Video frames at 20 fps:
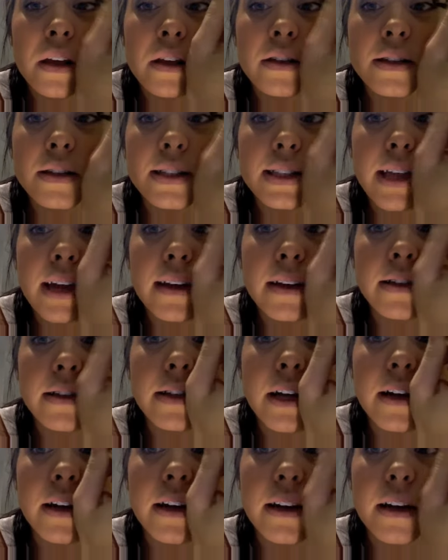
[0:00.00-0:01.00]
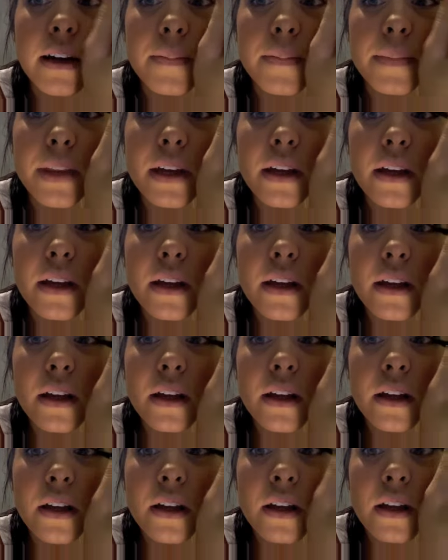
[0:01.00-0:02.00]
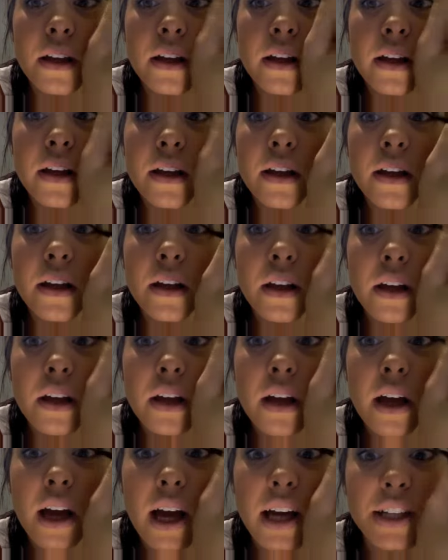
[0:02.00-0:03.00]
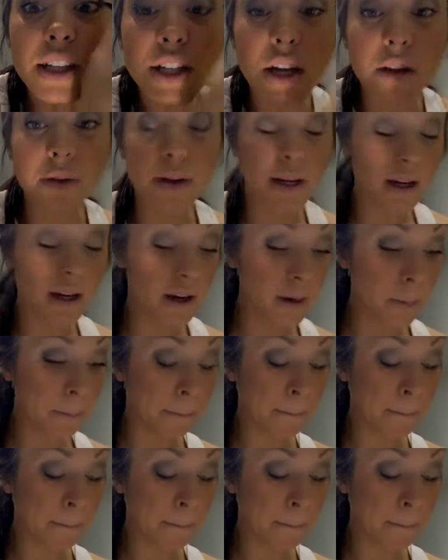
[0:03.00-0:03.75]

Just kind of darken up the eyeshadow here.